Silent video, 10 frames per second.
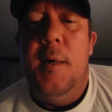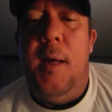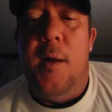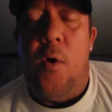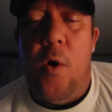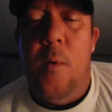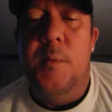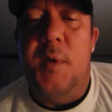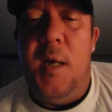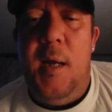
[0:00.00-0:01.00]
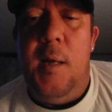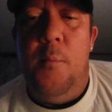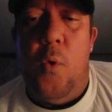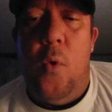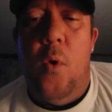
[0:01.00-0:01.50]
and harms any
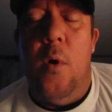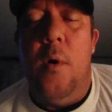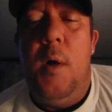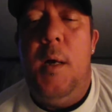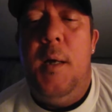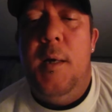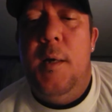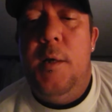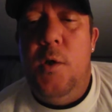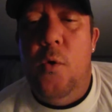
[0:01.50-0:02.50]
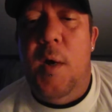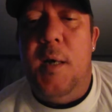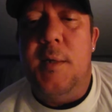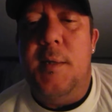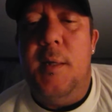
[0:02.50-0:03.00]
more
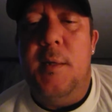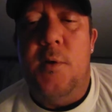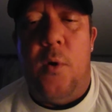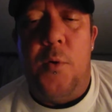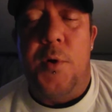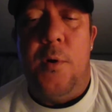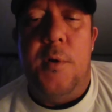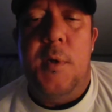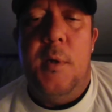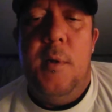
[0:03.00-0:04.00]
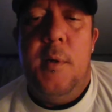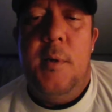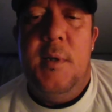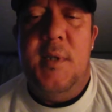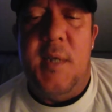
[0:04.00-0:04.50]
U.S. soldiers,
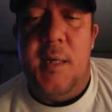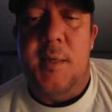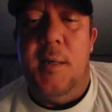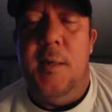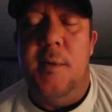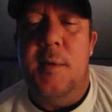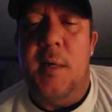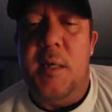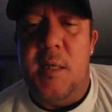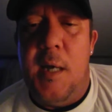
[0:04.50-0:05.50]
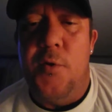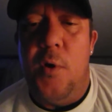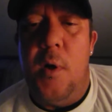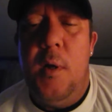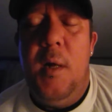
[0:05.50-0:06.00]
citizens,
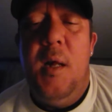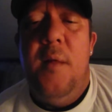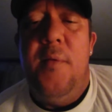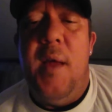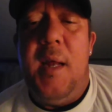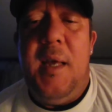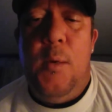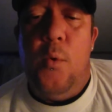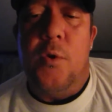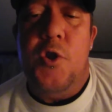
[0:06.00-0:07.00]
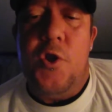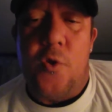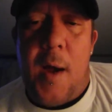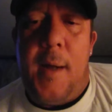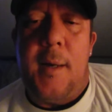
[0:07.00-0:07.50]
etc., that he will
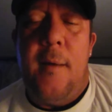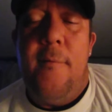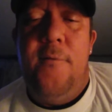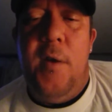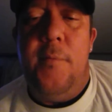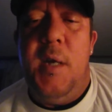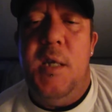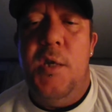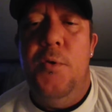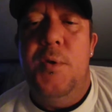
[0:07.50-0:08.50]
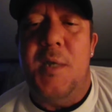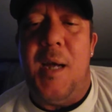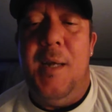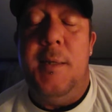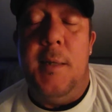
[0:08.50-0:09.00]
strike 52
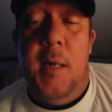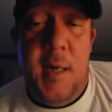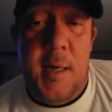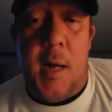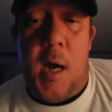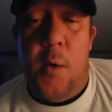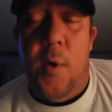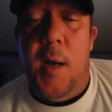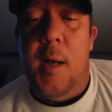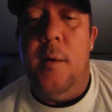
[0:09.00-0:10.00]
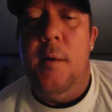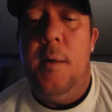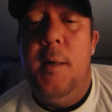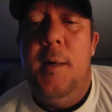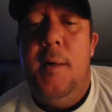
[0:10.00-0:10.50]
sites in Iran
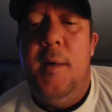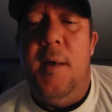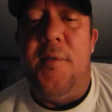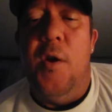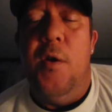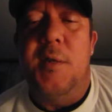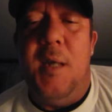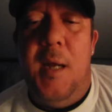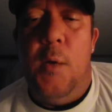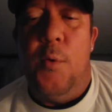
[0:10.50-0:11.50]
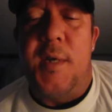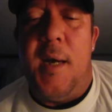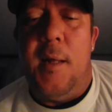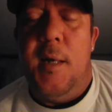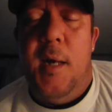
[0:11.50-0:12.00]
if there is any
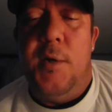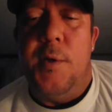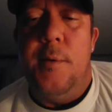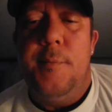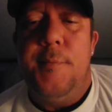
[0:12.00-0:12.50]
retaliation.